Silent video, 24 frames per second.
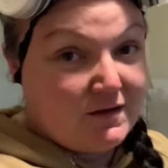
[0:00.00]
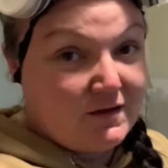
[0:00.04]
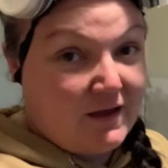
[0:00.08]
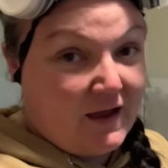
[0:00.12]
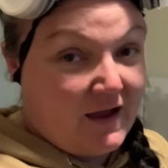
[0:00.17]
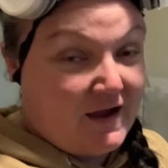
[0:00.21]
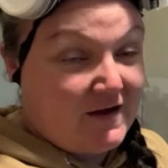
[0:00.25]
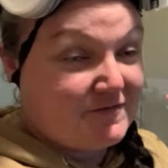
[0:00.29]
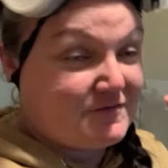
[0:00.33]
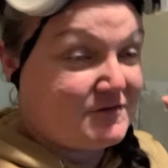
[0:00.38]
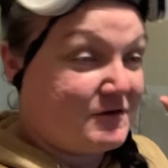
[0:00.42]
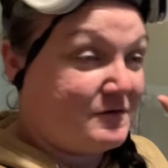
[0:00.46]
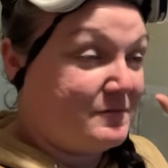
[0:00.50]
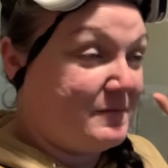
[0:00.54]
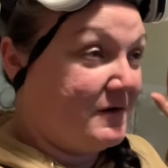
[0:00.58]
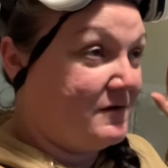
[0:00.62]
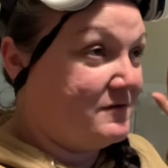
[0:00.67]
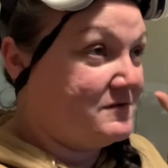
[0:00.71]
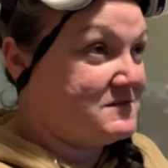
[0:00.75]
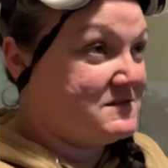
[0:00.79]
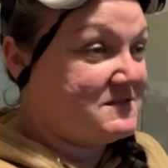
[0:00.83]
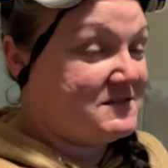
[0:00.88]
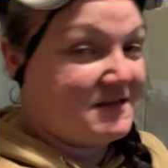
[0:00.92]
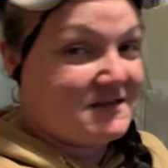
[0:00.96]
after
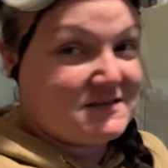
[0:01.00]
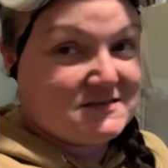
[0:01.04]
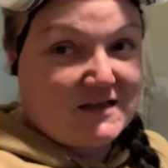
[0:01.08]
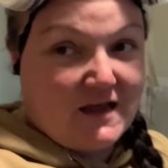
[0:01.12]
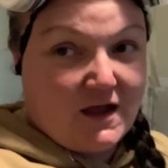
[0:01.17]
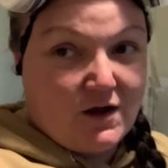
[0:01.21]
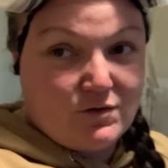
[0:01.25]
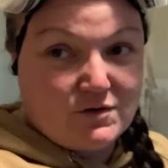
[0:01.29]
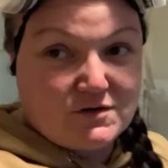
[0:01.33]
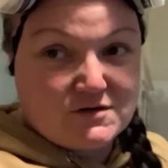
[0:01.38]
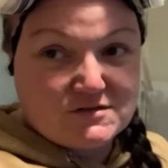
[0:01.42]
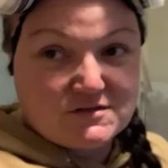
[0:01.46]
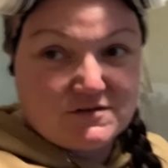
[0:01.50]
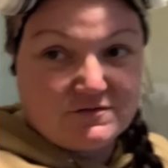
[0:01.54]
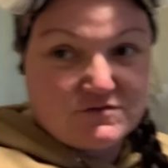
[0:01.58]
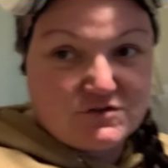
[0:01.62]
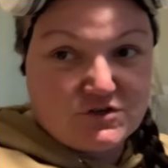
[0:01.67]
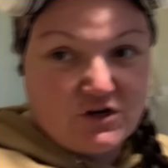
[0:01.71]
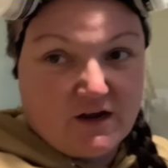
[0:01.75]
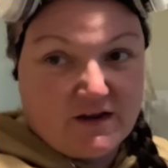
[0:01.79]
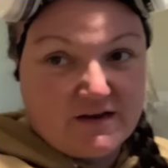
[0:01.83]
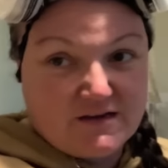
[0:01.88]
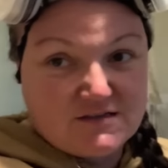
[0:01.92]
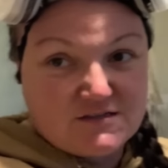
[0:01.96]
about six hours of
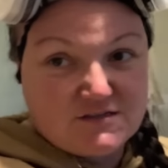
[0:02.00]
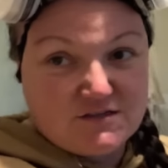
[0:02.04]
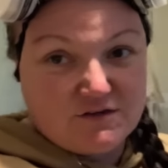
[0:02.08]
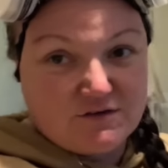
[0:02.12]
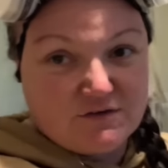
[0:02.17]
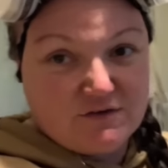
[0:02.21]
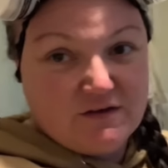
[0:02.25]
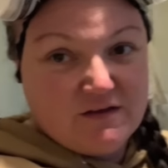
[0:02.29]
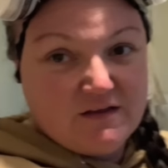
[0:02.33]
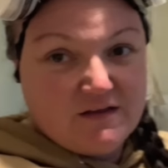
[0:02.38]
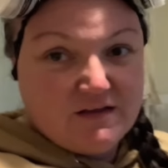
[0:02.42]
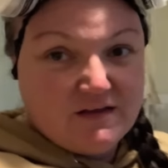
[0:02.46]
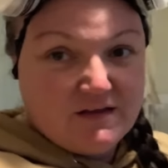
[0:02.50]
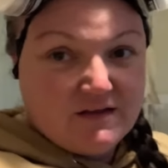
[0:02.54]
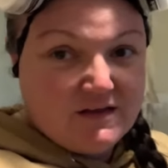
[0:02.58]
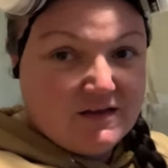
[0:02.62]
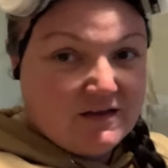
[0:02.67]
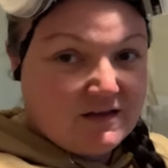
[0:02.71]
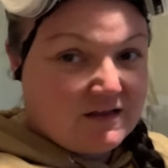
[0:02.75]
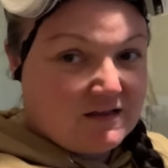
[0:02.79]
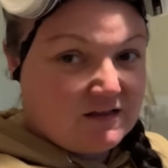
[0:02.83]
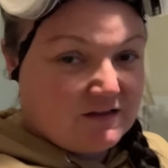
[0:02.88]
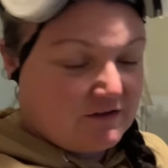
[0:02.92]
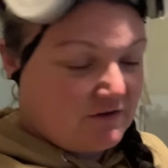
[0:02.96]
trying to
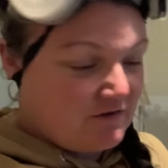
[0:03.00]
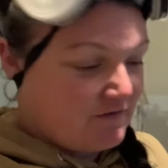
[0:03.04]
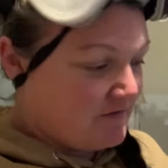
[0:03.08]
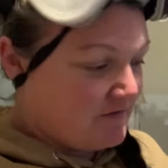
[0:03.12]
clear